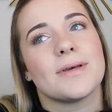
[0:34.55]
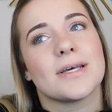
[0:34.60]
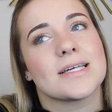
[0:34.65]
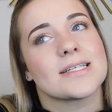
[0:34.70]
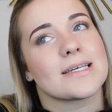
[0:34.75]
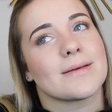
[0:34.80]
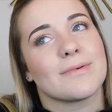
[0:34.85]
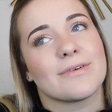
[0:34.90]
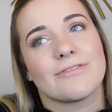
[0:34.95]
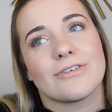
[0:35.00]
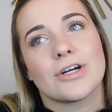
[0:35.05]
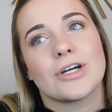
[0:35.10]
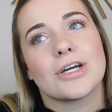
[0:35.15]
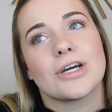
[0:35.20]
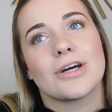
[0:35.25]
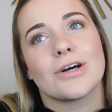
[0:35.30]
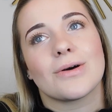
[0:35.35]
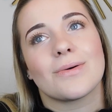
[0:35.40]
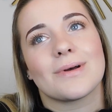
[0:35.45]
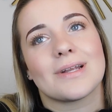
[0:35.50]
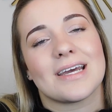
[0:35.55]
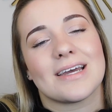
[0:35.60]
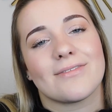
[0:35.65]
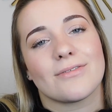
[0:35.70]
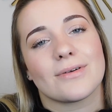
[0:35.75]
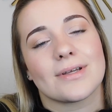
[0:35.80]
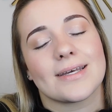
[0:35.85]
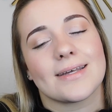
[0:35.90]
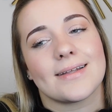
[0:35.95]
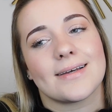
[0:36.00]
because I'm a Virgo and
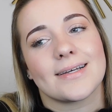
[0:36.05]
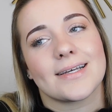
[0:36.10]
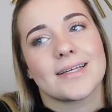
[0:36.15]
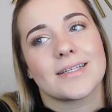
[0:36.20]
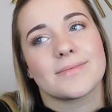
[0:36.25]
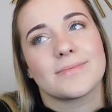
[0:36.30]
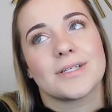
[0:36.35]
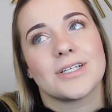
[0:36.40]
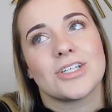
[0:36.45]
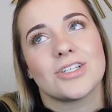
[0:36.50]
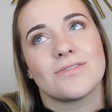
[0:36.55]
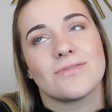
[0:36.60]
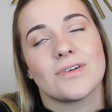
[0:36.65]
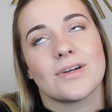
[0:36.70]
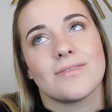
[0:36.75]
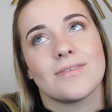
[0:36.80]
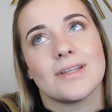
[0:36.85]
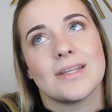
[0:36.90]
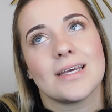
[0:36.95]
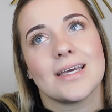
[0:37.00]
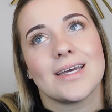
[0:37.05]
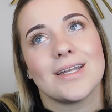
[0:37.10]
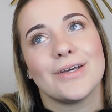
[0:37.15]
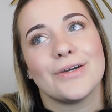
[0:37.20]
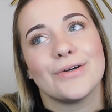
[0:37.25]
have a really long explanation for everything I